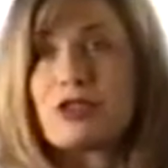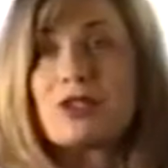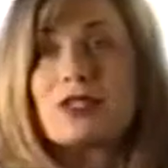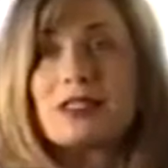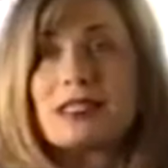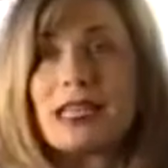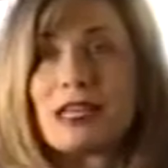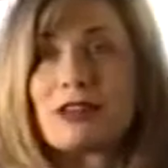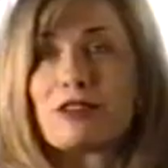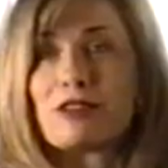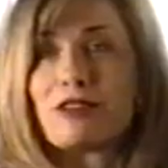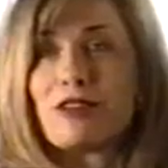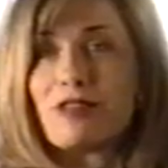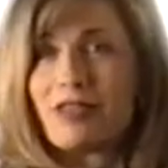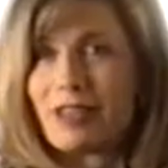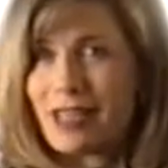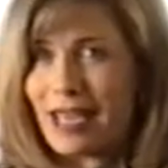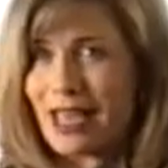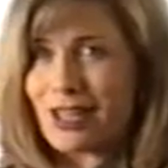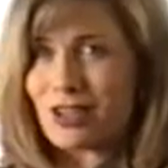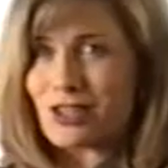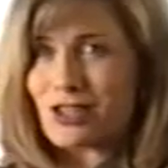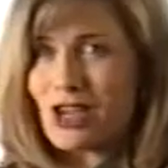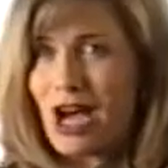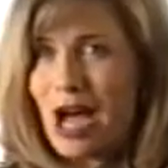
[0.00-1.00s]
for the set and
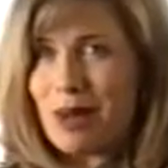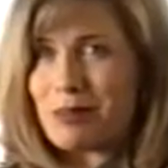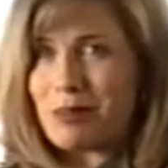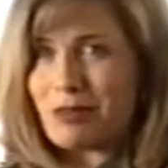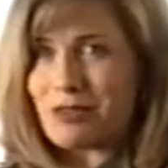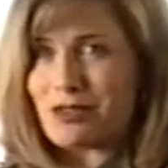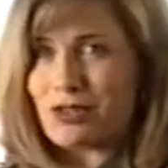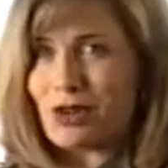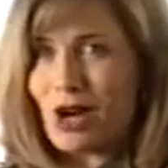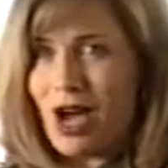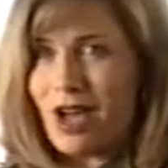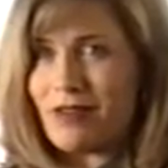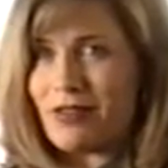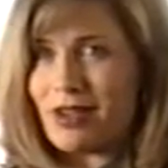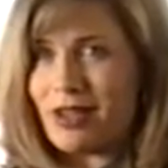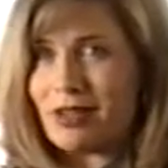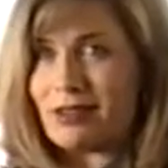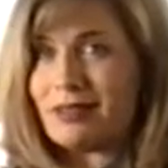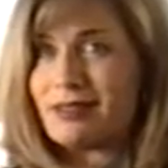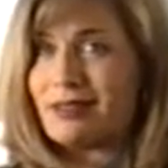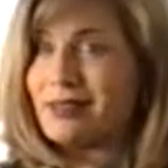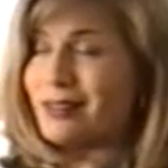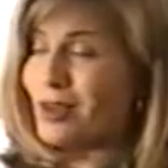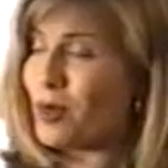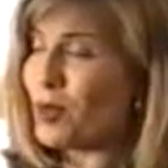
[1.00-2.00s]
forget type of
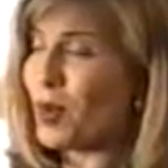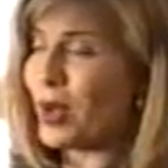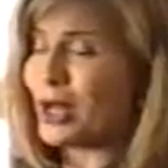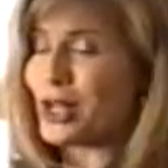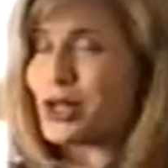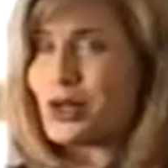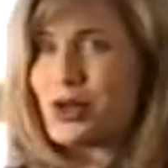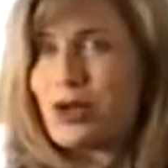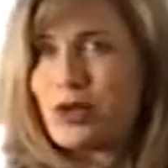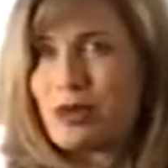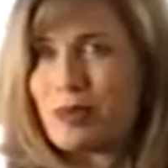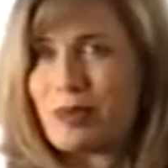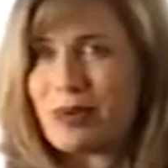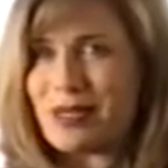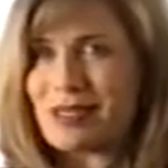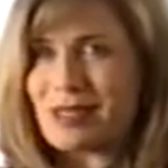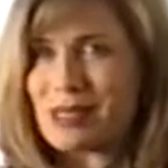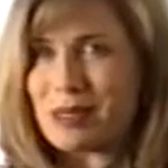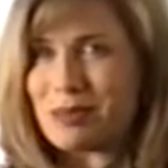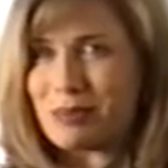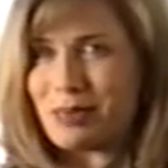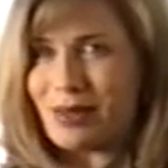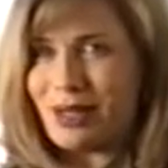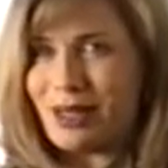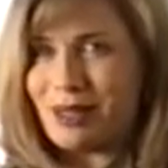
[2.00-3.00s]
driver, well, it couldn't be
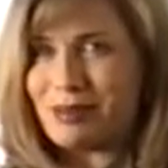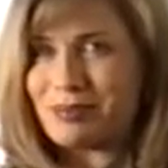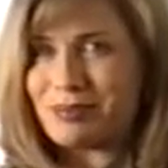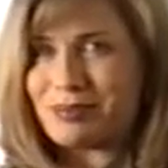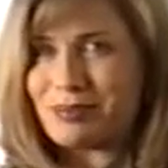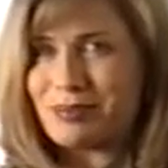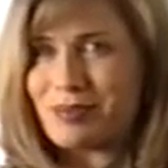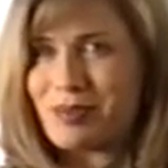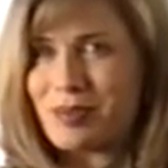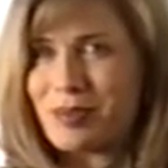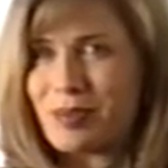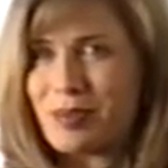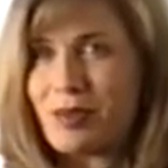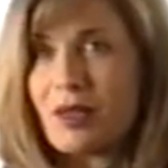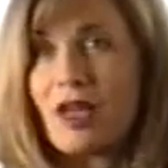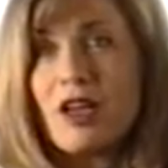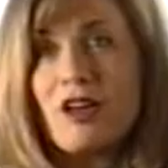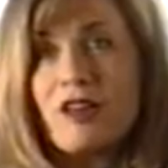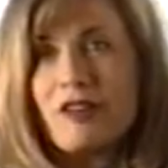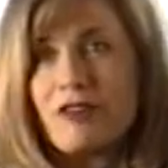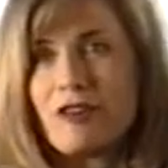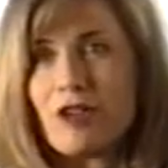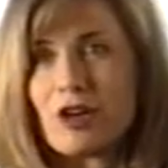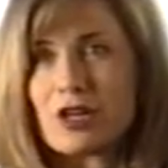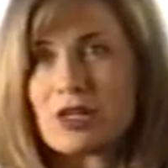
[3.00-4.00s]
simpler.
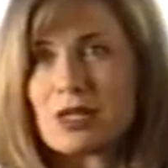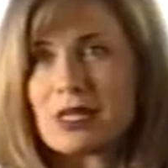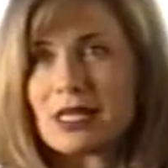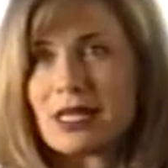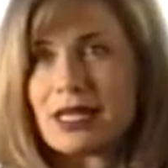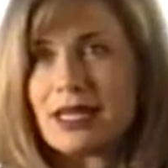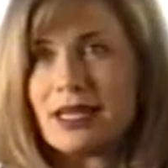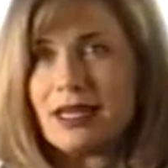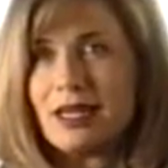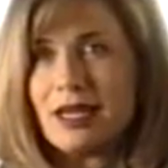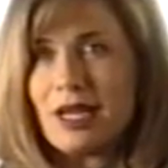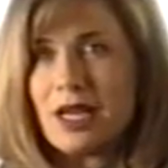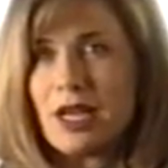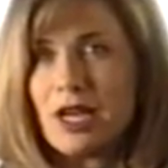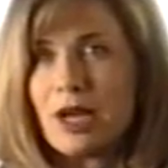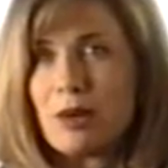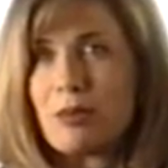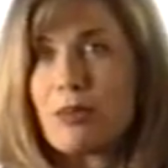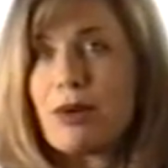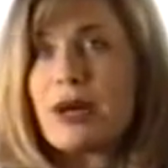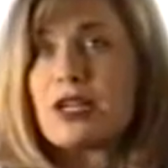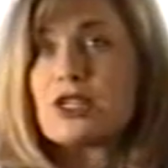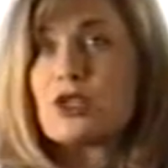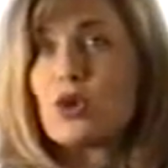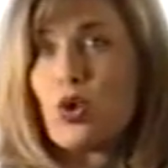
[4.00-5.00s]
Firstly,
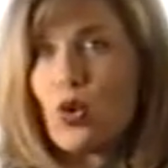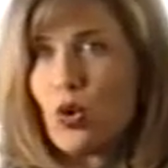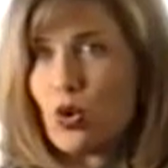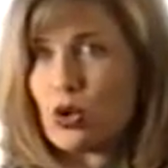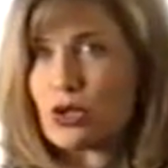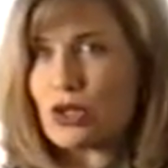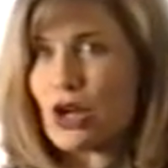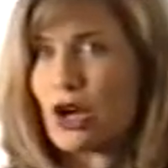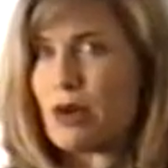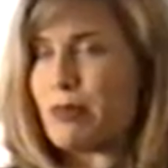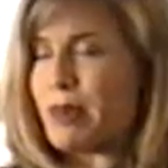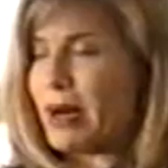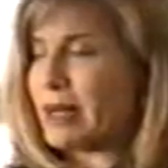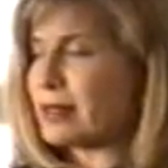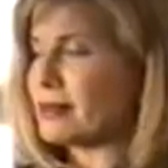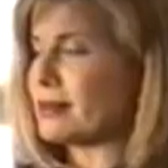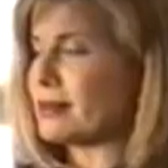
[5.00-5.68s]
press Auto